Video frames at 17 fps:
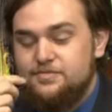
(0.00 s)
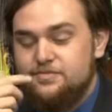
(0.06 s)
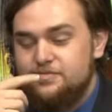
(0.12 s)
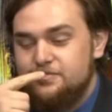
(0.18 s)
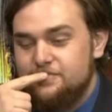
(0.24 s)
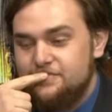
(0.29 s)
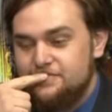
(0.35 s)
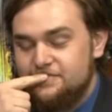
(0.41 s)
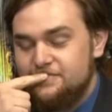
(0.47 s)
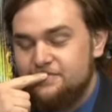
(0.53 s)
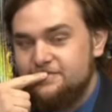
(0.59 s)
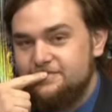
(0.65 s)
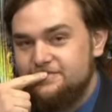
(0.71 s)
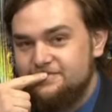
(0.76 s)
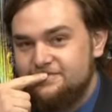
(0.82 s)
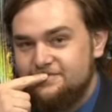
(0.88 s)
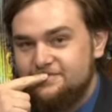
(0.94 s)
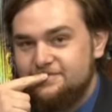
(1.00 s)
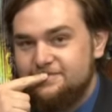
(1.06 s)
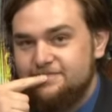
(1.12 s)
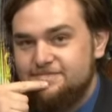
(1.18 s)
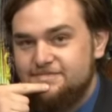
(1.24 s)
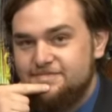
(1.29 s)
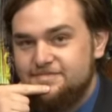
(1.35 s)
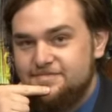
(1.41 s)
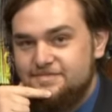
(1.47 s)

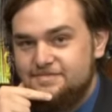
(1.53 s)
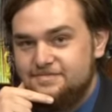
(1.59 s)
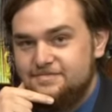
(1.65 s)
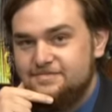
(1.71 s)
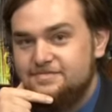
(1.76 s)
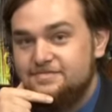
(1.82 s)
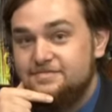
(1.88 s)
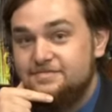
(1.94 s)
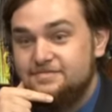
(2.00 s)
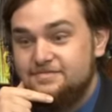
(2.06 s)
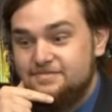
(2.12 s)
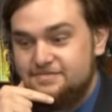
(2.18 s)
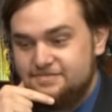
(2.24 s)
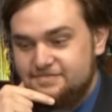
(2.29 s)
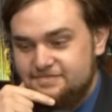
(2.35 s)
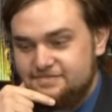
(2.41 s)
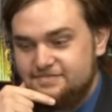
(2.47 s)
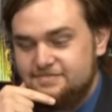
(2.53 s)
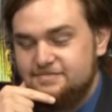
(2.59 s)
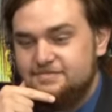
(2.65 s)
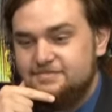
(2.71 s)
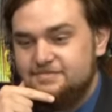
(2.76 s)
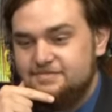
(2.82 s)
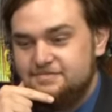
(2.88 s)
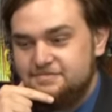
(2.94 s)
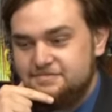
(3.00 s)

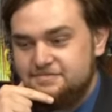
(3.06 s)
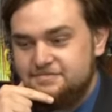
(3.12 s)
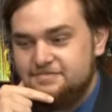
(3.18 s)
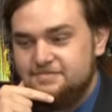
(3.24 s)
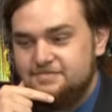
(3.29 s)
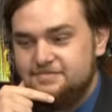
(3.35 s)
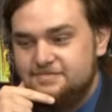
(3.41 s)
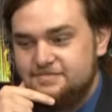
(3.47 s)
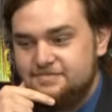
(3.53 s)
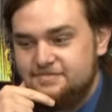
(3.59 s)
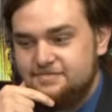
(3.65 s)
(silent)